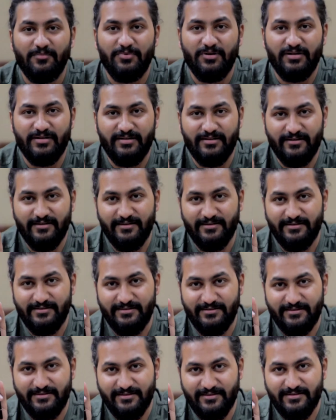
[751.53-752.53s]
but it
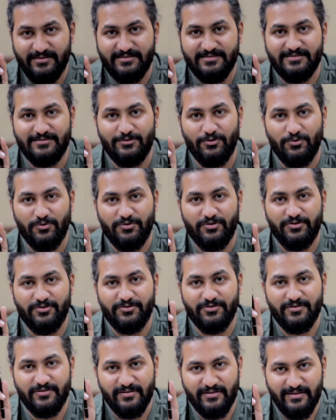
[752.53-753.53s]
does look
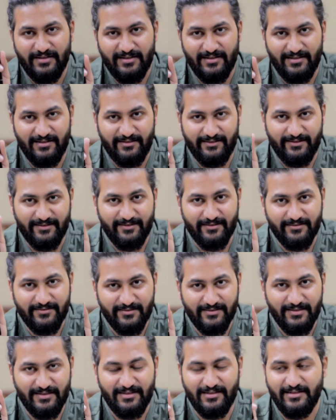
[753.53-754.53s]

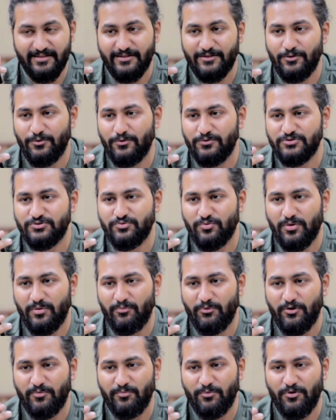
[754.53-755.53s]
really close to a
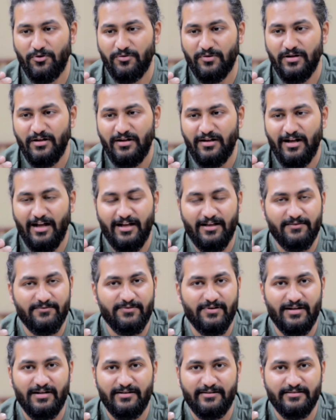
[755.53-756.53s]
Mont Blanc.
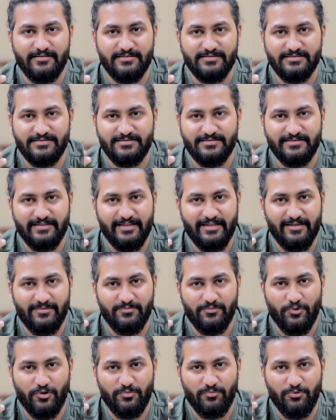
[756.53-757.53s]
I've held a
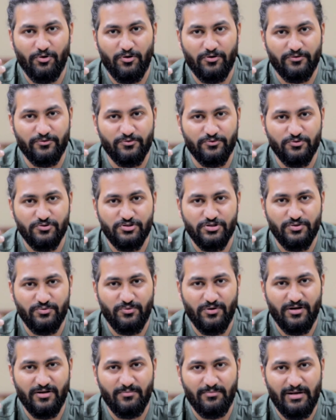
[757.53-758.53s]
same Mont Blanc Rouge
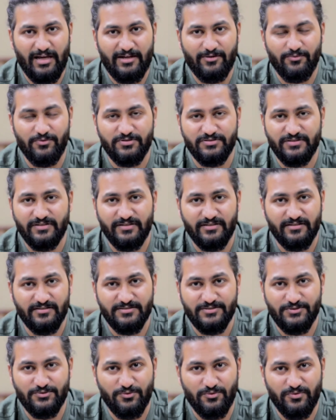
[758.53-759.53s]
Noir black version in
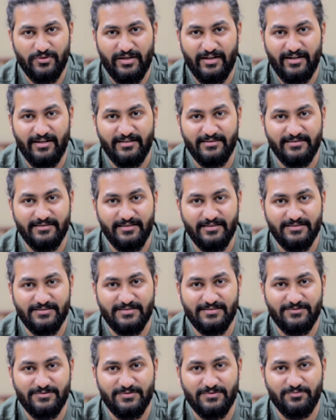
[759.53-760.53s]
a store, and
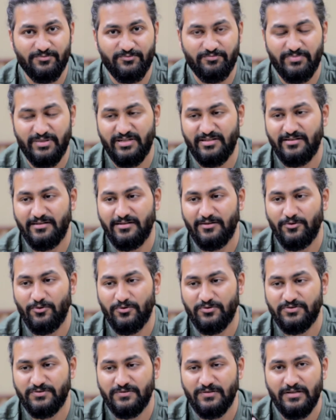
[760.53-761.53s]
this pen
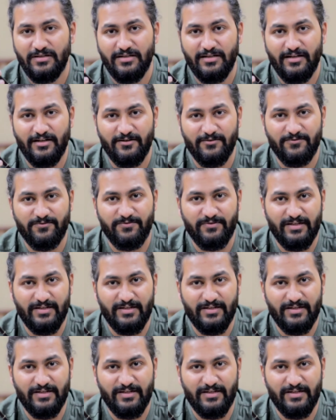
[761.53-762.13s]
looks and